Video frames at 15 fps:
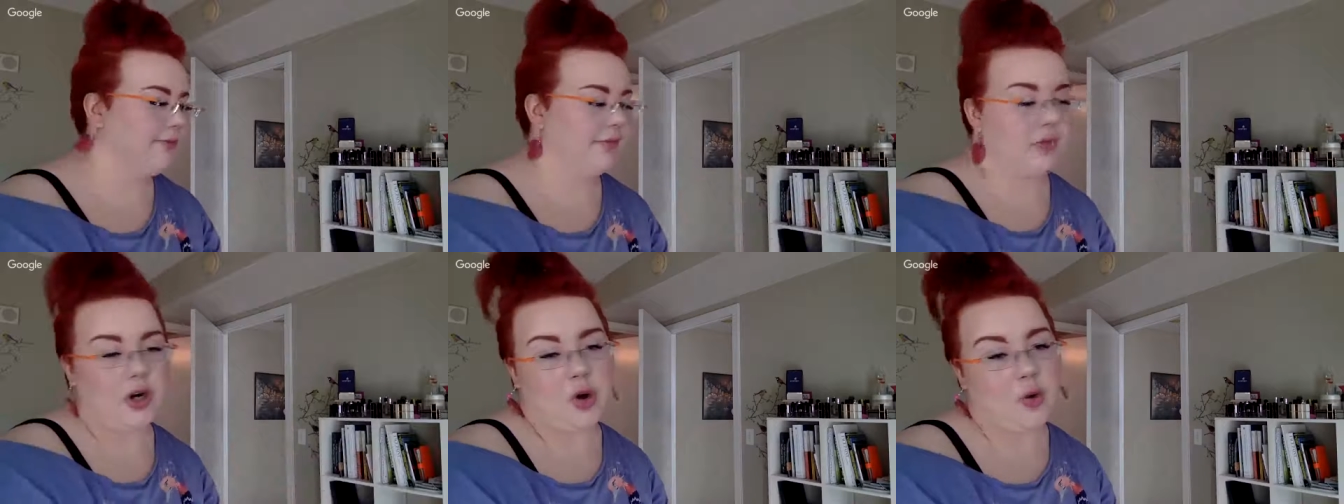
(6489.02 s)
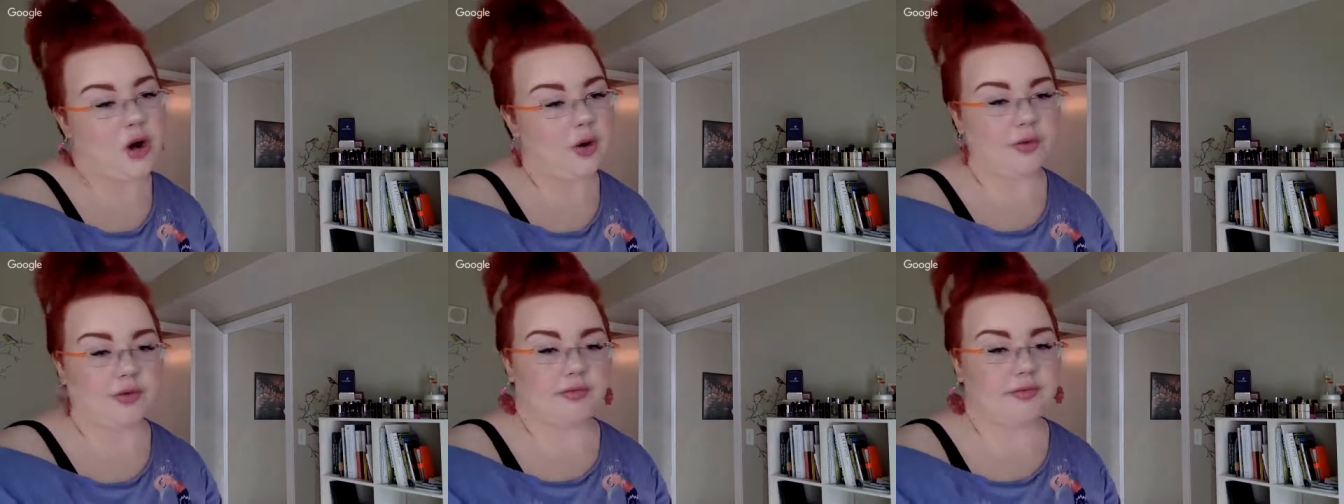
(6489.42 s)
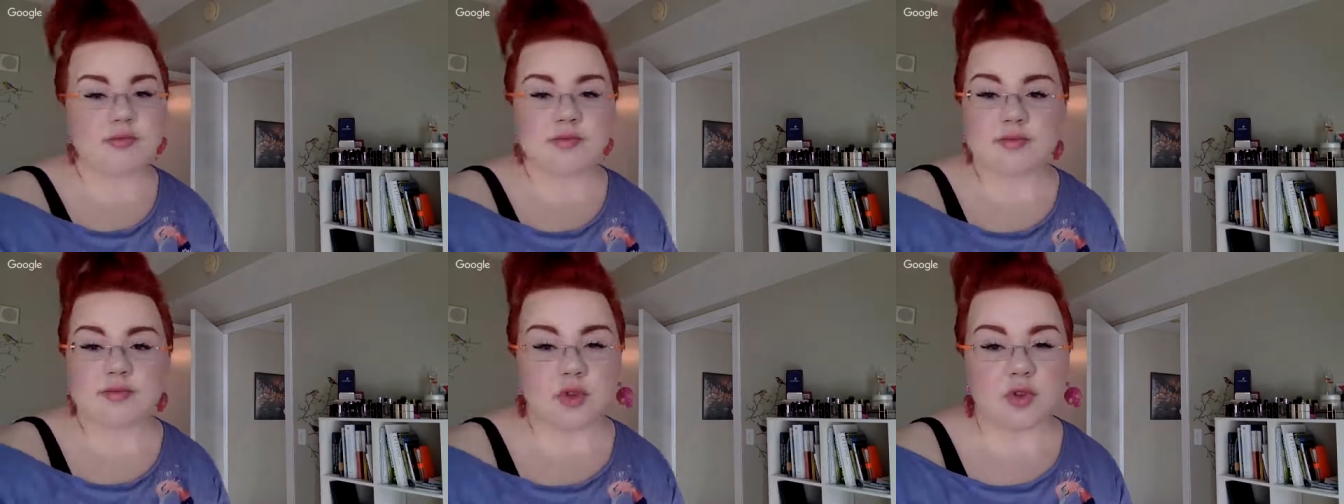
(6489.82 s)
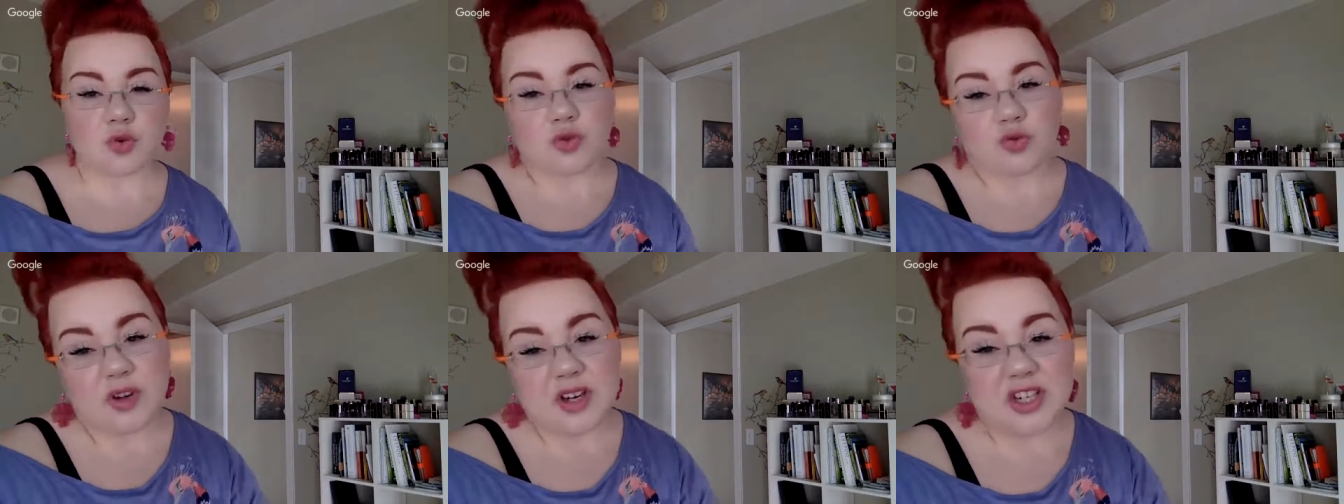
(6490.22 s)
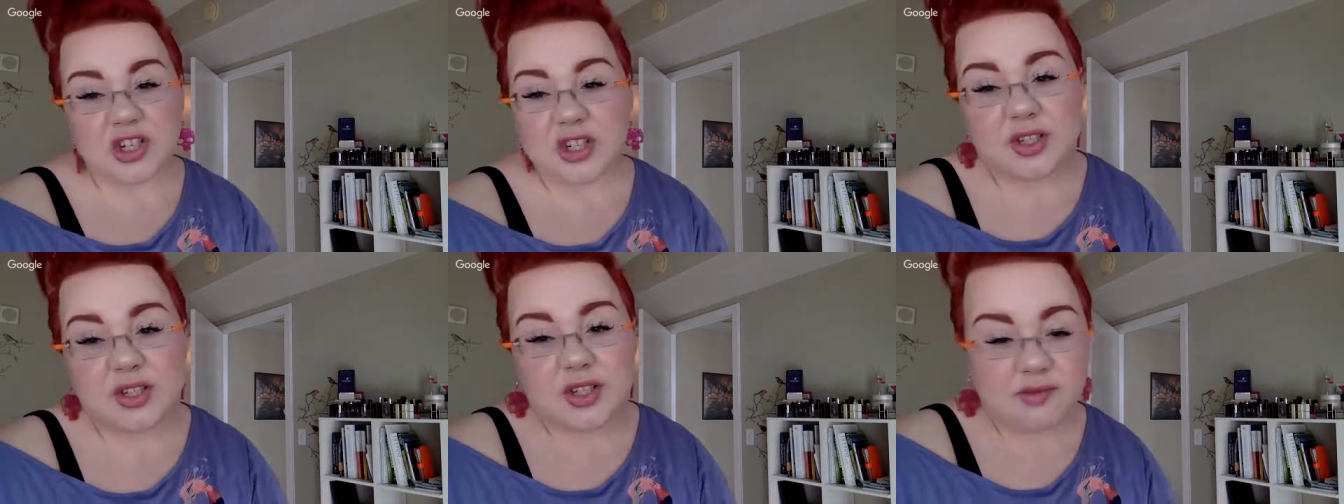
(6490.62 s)
around those
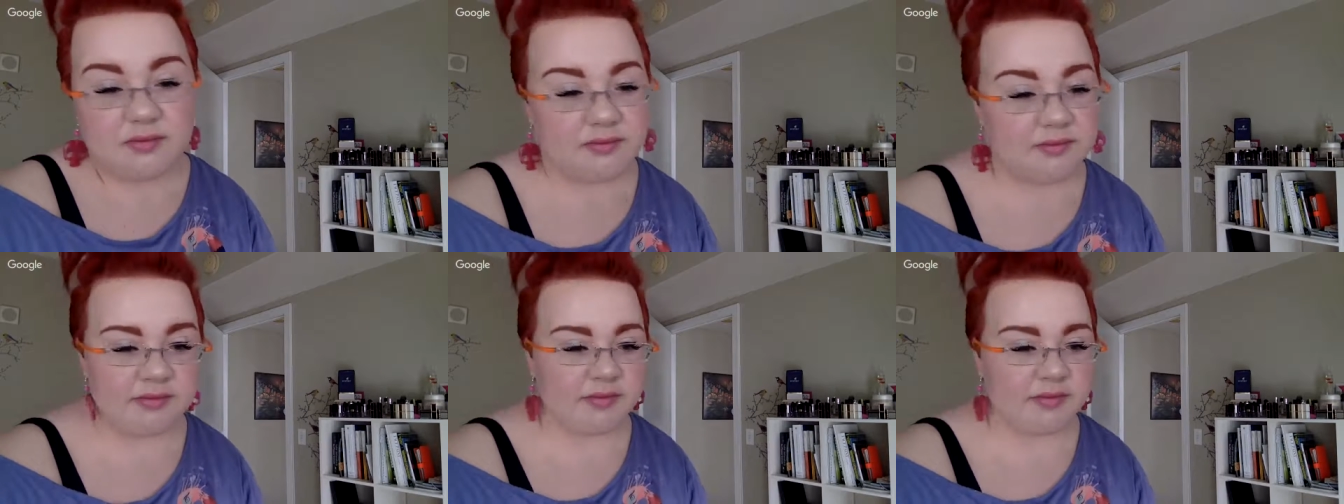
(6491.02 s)
ranges.